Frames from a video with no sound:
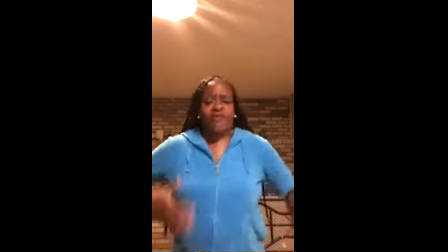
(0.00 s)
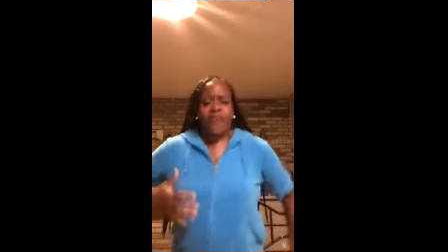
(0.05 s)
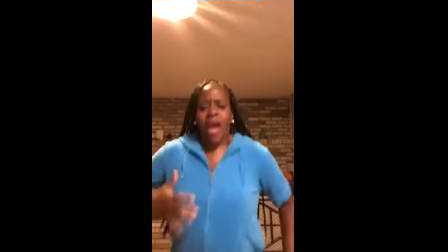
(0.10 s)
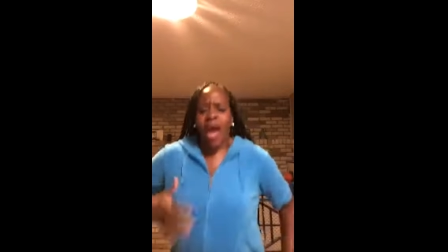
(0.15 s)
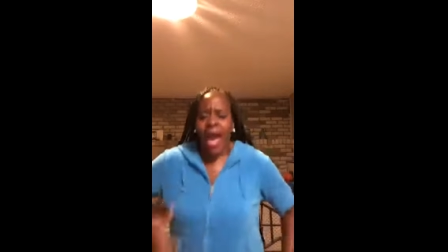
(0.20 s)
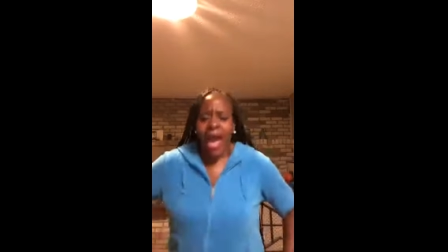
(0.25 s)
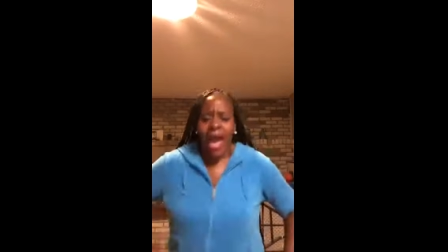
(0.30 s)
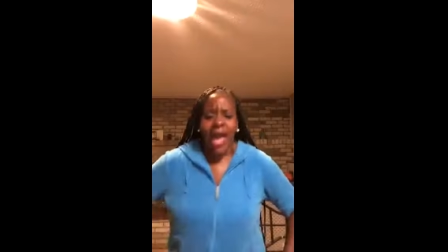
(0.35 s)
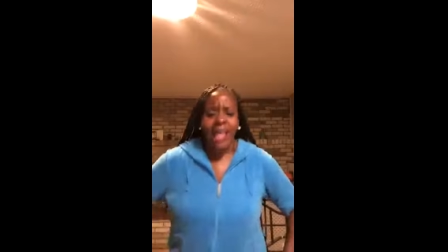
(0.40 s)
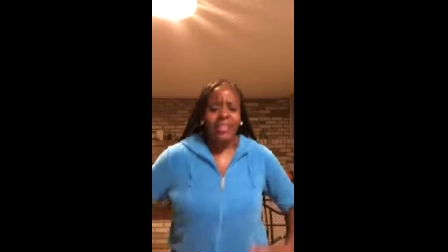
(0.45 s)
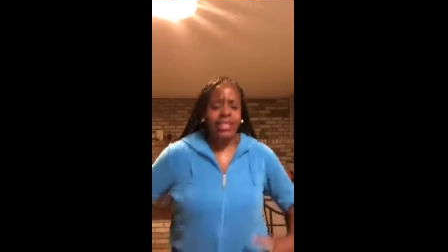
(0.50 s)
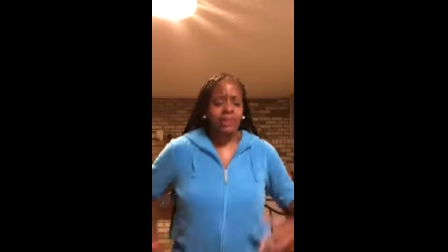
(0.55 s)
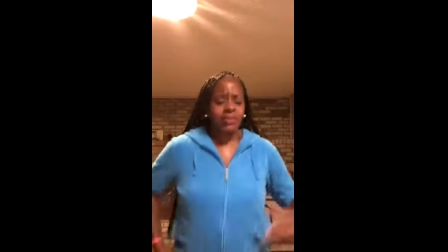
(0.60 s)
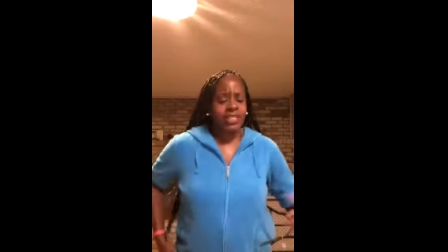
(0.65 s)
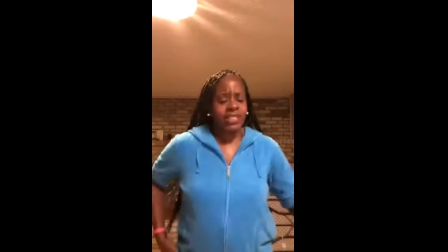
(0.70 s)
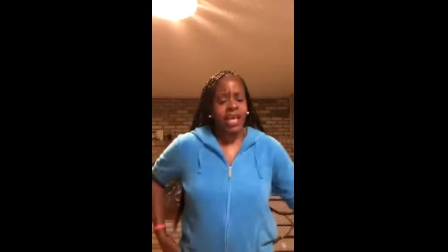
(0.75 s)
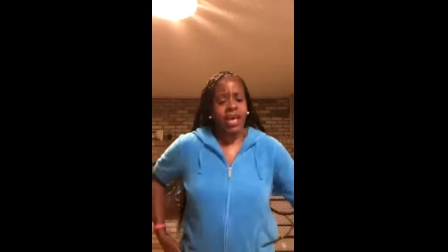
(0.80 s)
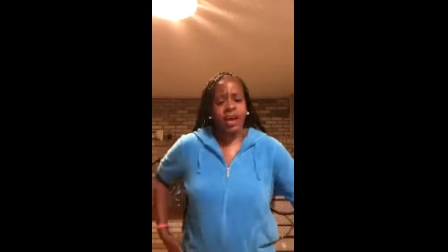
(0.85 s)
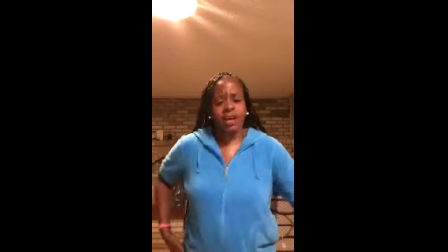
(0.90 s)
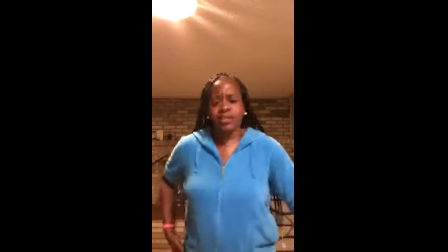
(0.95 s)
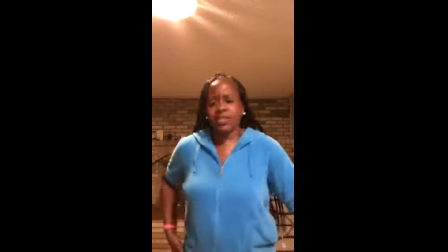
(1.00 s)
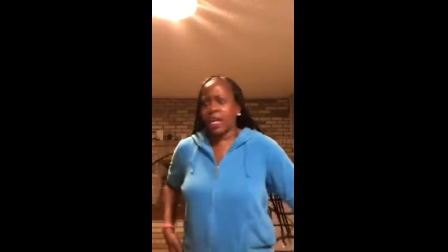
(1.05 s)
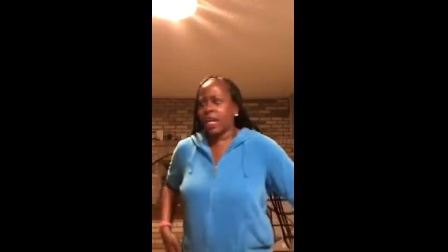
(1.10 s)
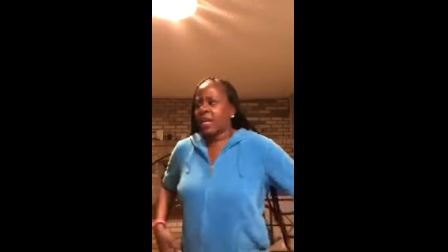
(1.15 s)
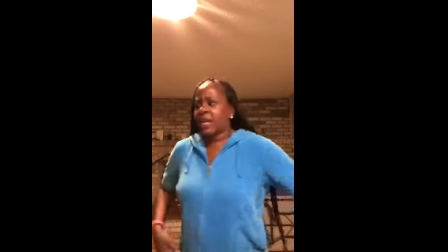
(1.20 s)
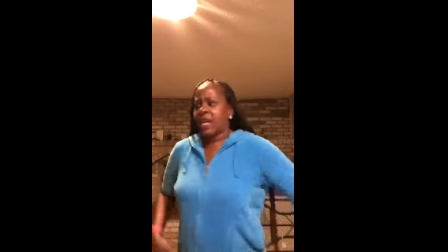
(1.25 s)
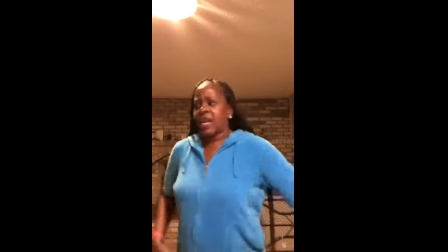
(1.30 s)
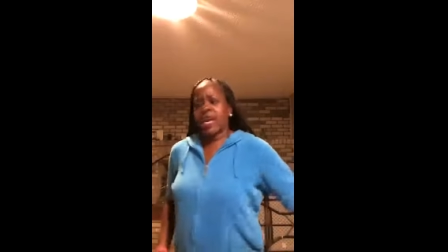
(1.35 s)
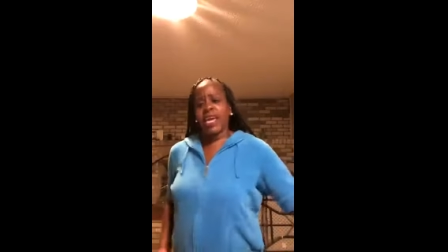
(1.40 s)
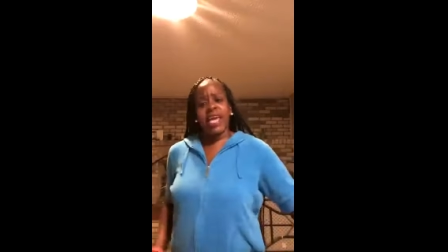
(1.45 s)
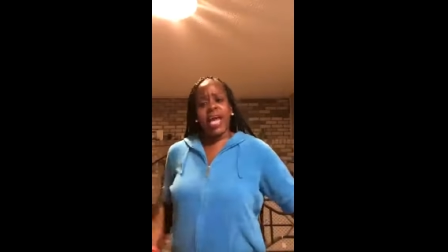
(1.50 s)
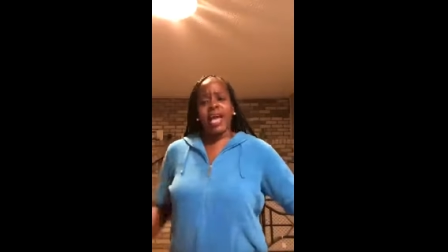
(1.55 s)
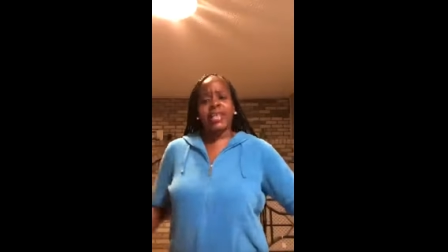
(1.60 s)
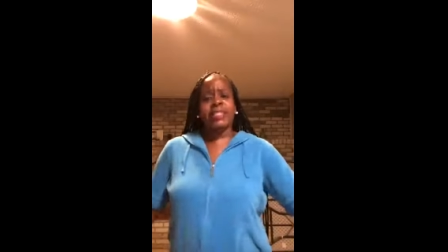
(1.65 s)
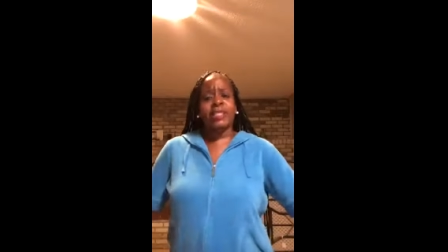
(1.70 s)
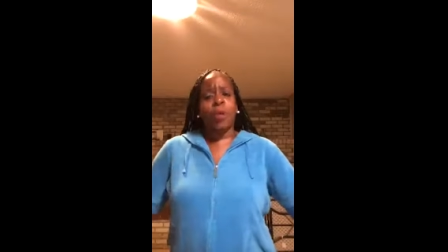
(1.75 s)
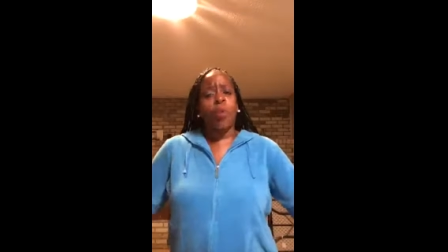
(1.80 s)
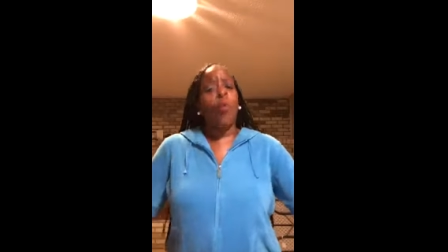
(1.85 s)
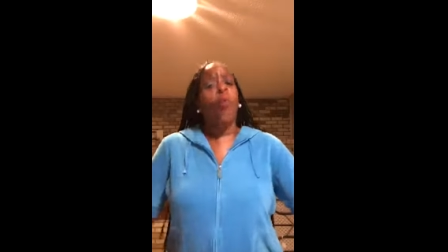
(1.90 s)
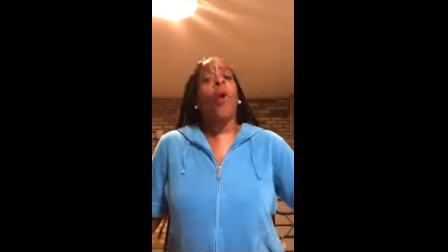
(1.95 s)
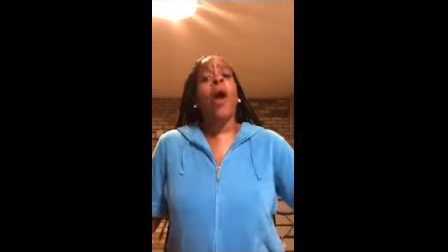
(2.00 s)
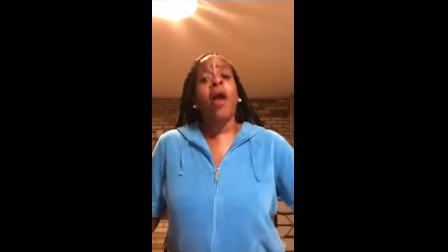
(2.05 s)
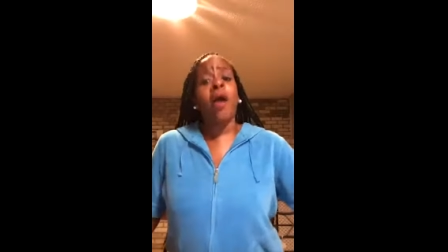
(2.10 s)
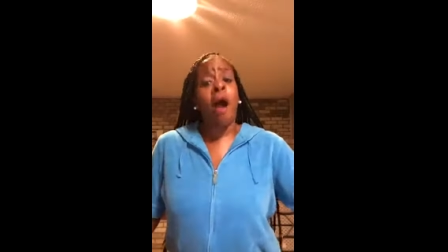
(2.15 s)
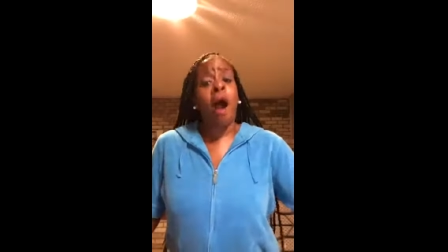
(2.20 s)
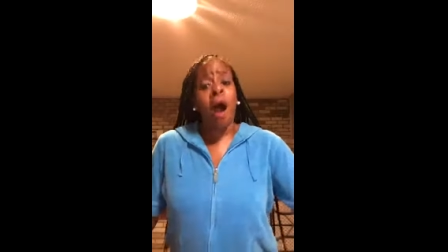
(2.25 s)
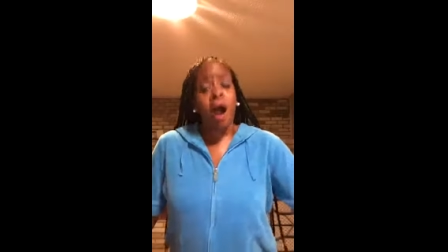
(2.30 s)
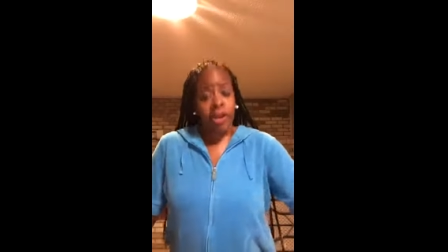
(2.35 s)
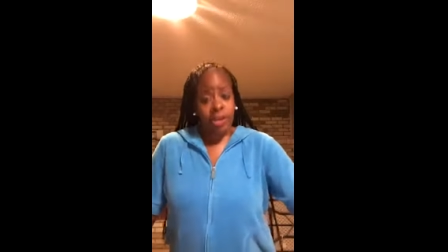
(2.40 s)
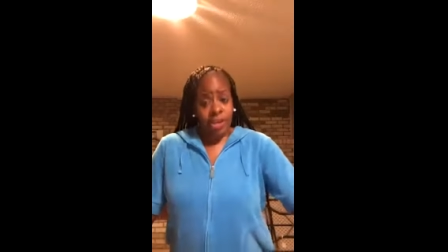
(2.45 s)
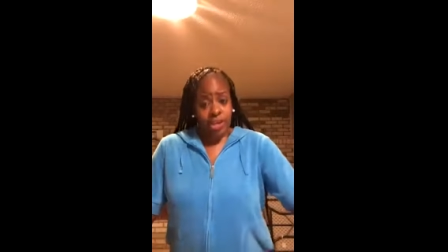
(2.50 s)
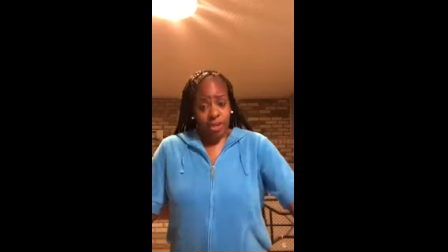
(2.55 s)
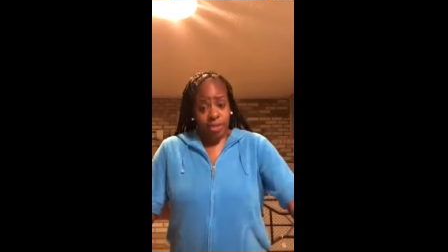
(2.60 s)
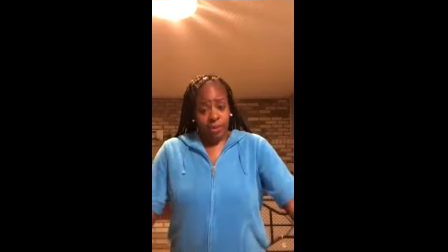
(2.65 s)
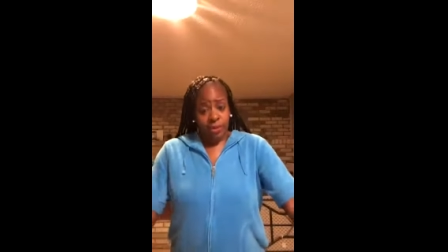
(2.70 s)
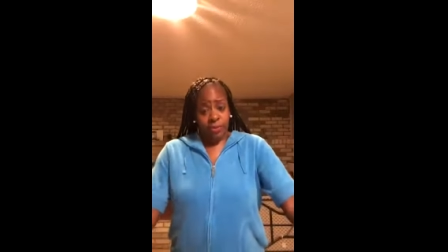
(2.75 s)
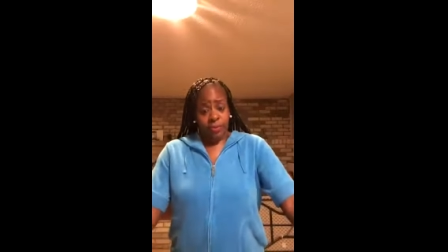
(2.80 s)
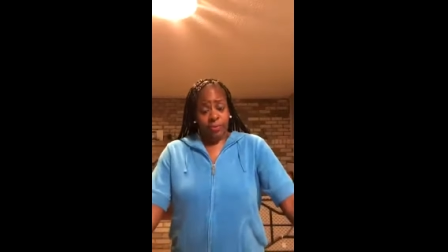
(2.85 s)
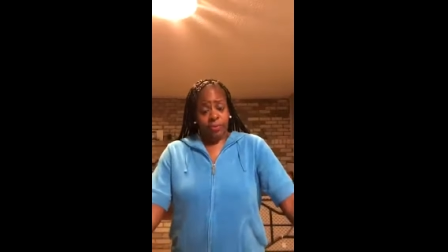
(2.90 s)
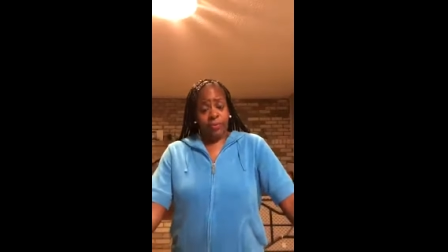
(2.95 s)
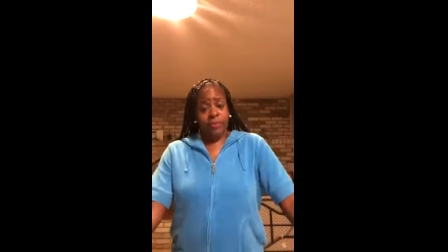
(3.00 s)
hide themselves and he asked them, where are you?